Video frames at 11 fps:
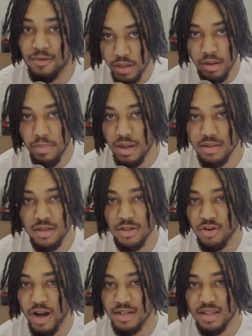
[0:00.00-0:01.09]
Like, the best
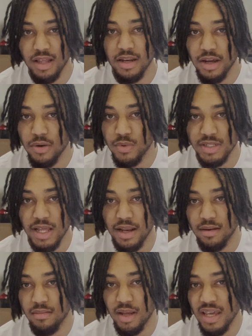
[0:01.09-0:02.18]
contrast they did was that
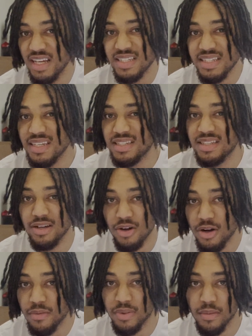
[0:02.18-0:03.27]
he sees the
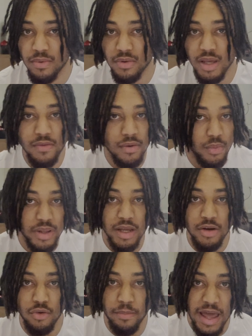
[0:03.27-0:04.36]
good in people even when they
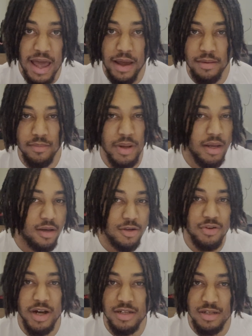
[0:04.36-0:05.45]
do bad, in
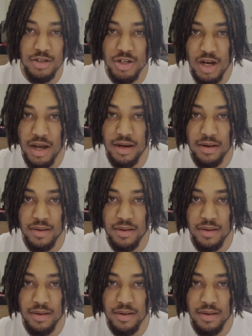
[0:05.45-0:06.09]
contrast to John.